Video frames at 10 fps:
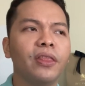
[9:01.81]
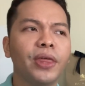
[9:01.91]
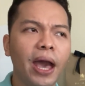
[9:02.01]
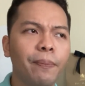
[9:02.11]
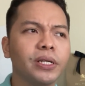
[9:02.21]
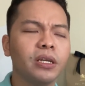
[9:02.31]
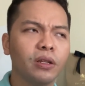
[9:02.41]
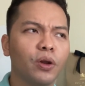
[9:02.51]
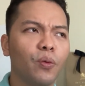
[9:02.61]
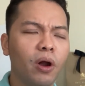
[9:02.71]
That
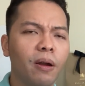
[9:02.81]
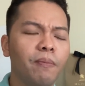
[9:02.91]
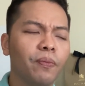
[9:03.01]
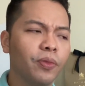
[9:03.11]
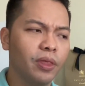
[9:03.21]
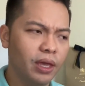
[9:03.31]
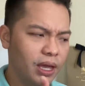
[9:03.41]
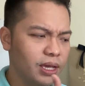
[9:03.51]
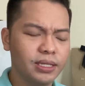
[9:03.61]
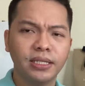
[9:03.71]
particular warmth
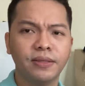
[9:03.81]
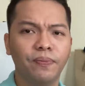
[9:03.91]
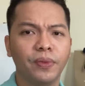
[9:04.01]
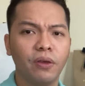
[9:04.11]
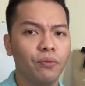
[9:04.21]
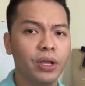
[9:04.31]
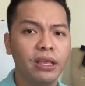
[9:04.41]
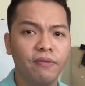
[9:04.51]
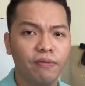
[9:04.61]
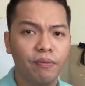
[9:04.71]
is really